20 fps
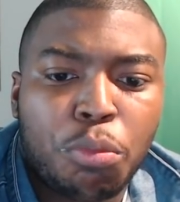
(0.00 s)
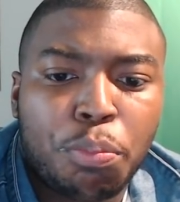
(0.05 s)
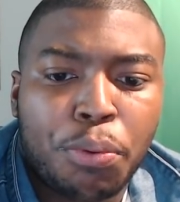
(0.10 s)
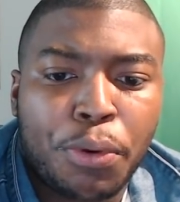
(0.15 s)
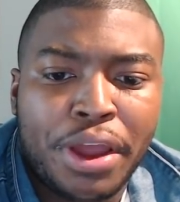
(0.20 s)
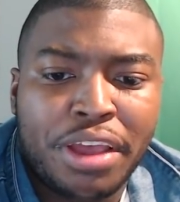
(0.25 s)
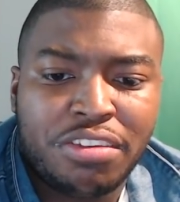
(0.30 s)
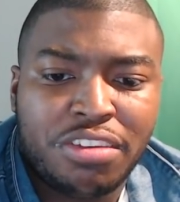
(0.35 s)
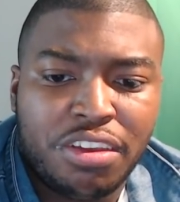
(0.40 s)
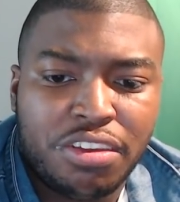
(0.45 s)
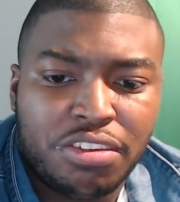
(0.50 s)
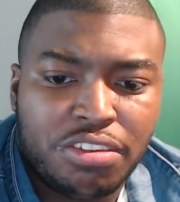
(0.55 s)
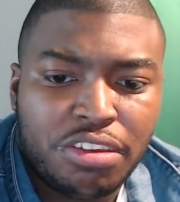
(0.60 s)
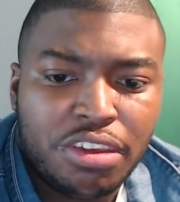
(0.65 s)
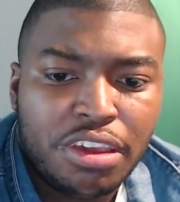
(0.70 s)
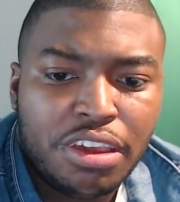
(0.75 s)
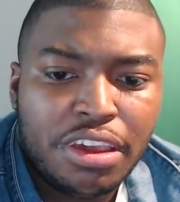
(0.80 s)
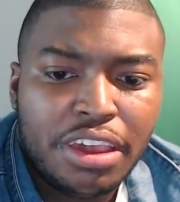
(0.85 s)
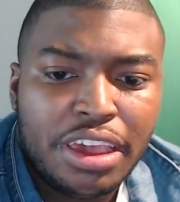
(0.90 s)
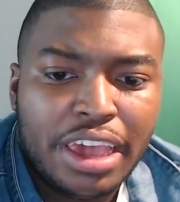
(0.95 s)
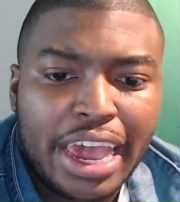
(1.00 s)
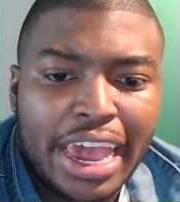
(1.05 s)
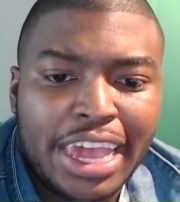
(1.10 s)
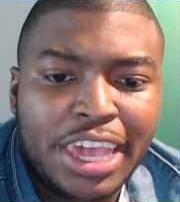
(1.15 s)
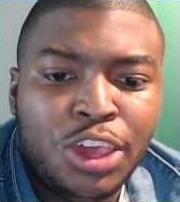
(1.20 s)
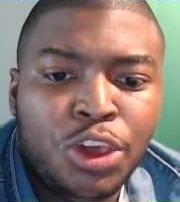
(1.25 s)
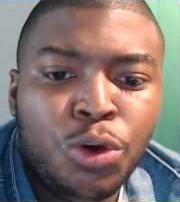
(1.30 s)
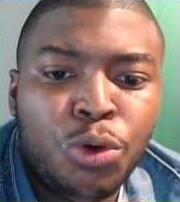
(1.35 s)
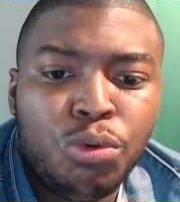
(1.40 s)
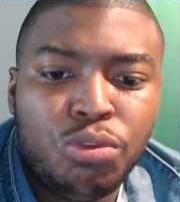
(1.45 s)
presence and
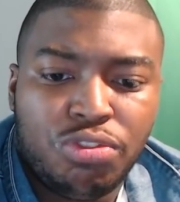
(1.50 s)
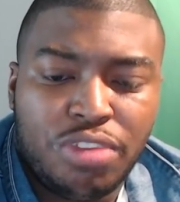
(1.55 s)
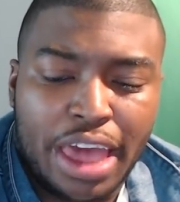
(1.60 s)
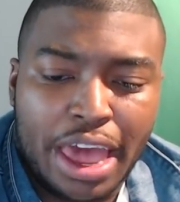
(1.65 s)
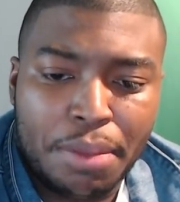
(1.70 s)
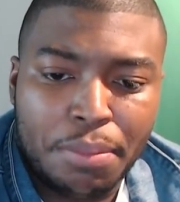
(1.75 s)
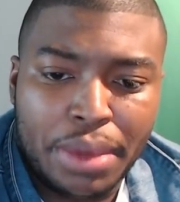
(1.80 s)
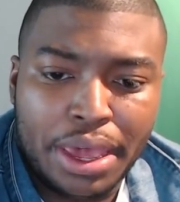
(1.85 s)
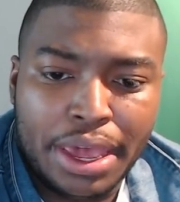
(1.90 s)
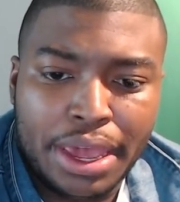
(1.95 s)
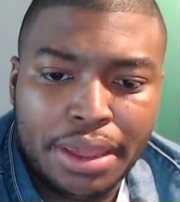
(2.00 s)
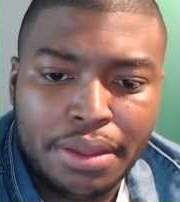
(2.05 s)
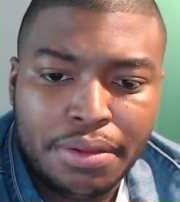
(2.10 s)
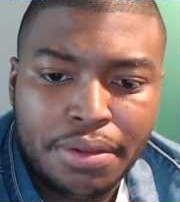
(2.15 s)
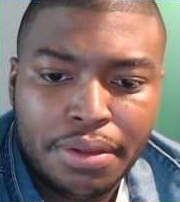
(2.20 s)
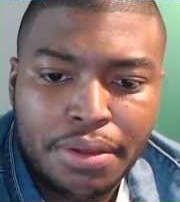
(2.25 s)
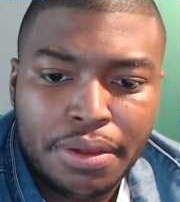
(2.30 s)
use that, man.